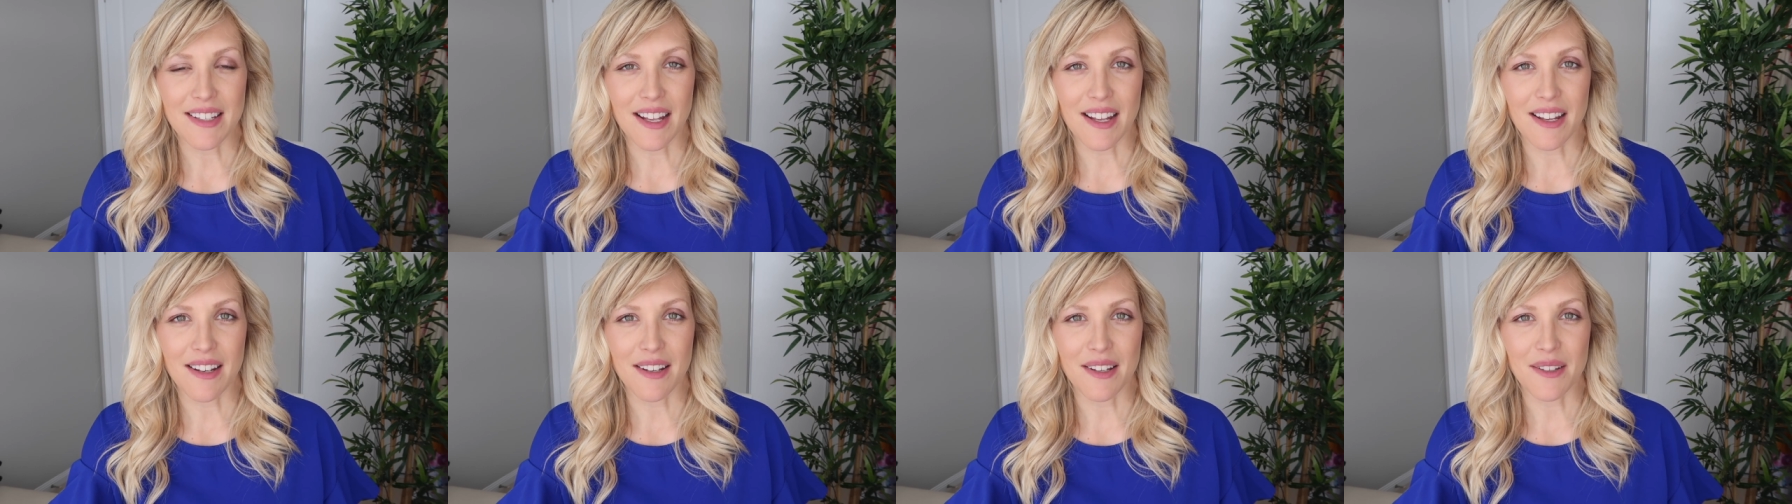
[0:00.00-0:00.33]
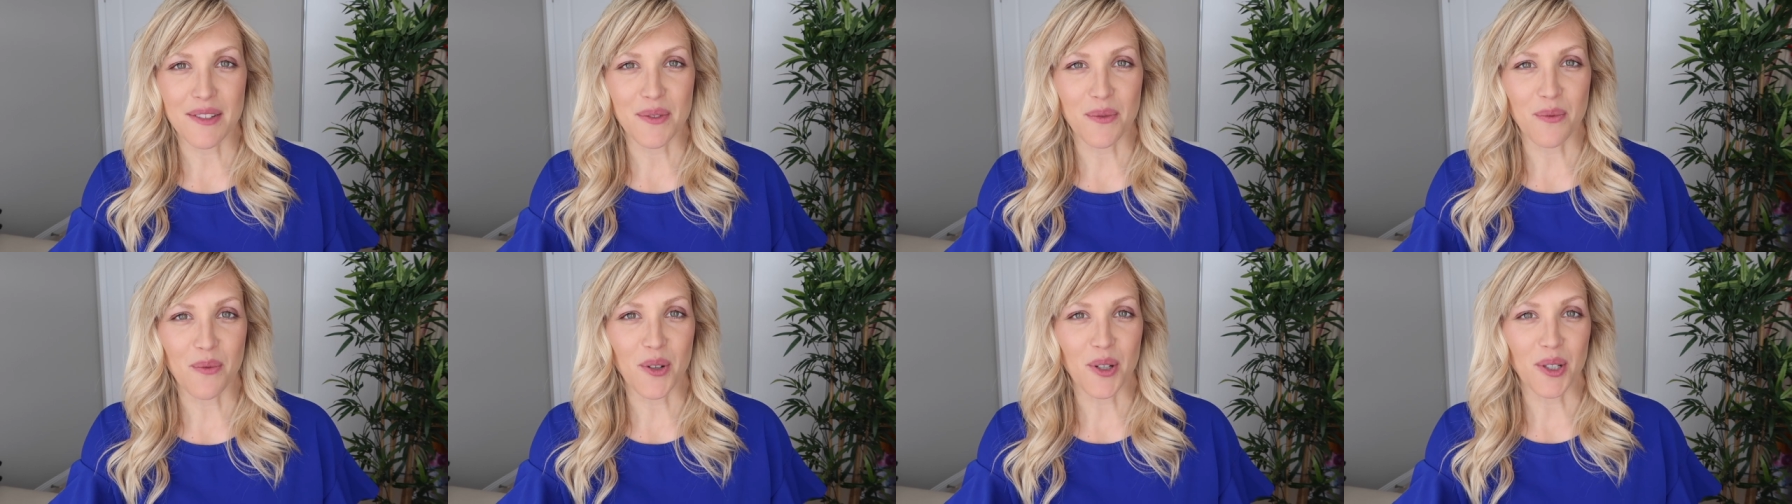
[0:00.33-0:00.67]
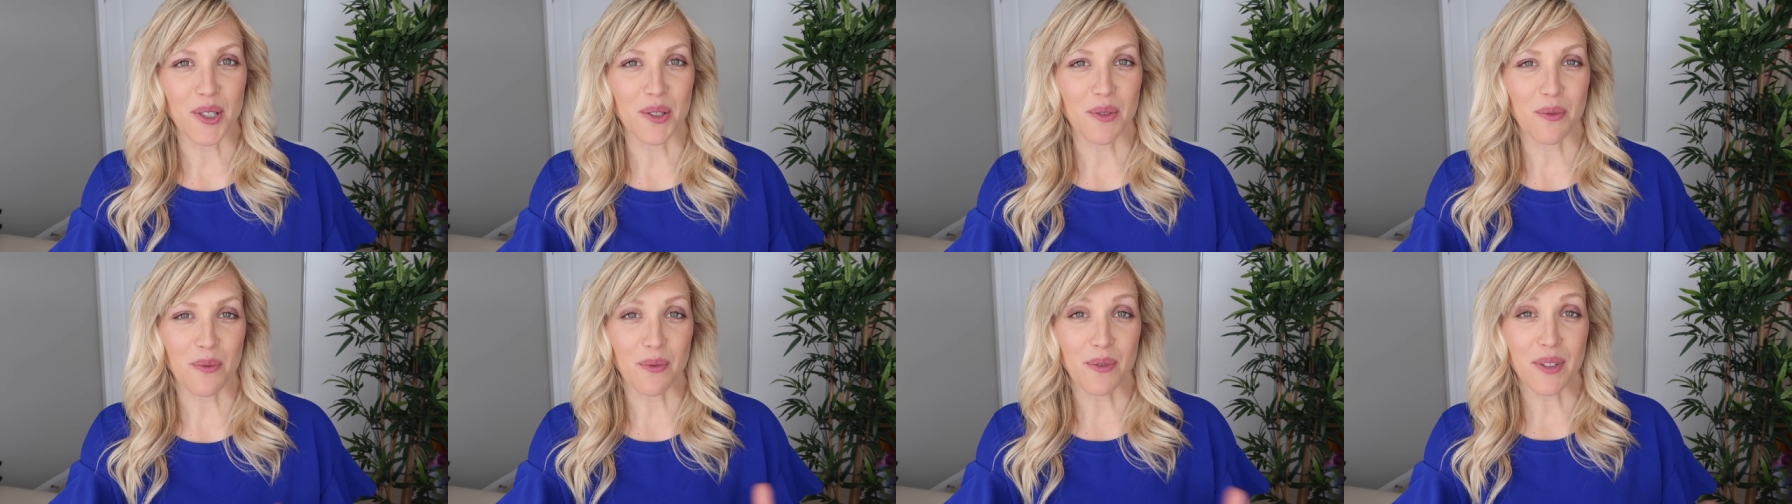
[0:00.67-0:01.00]
that has
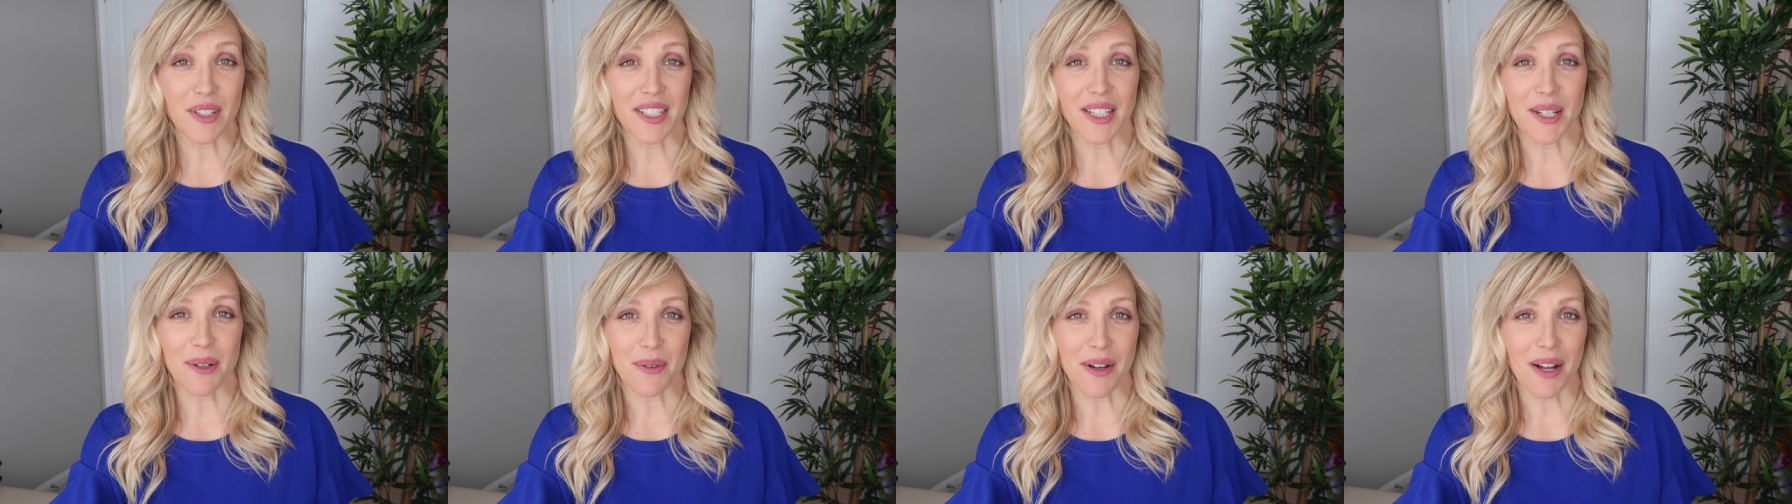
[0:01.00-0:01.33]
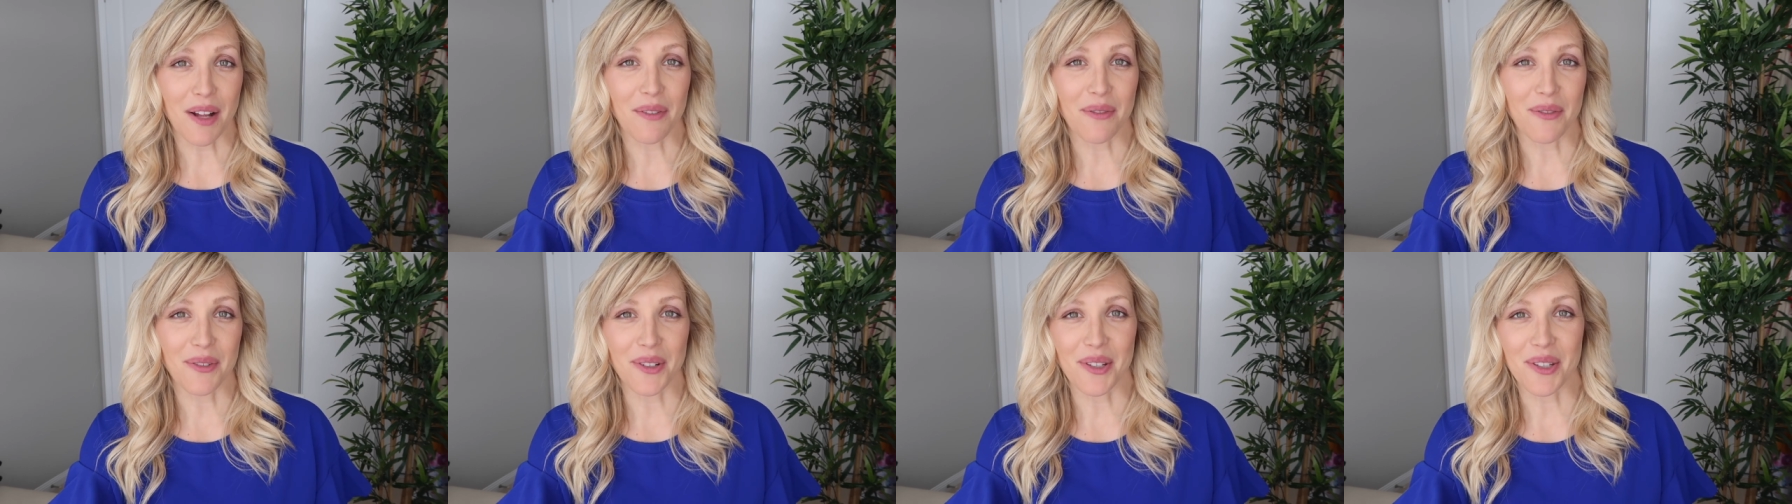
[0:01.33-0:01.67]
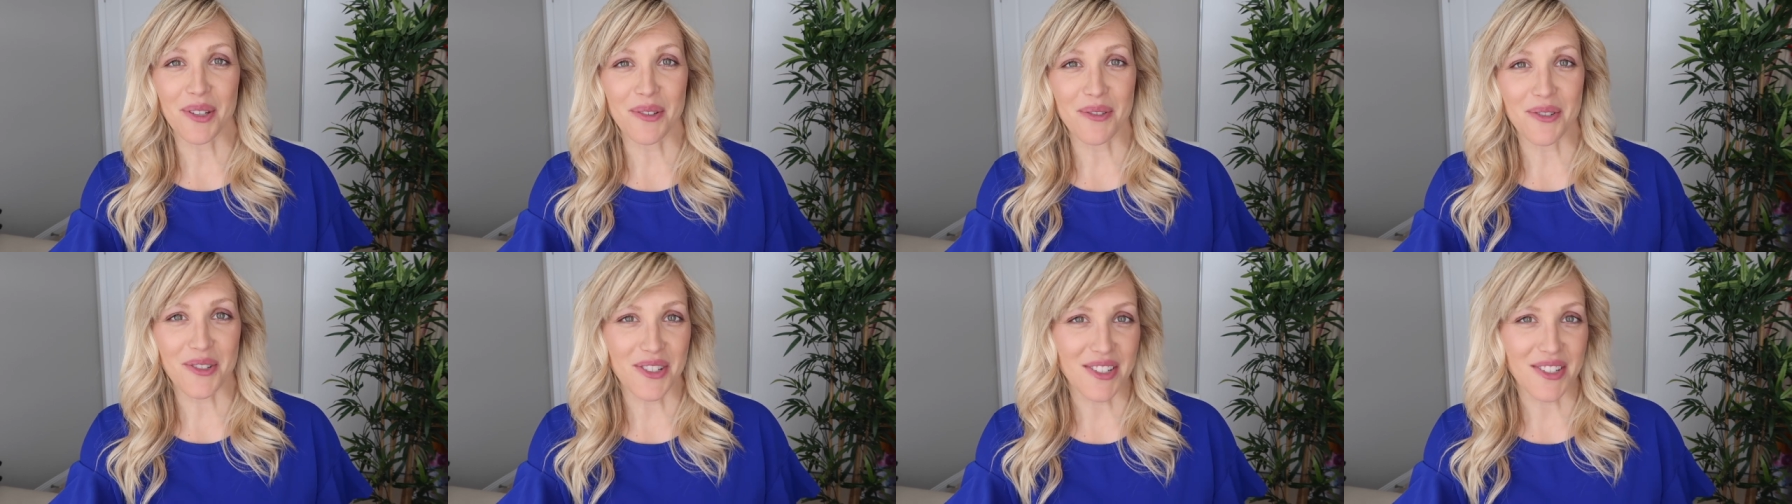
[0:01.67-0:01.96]
worked really well for you,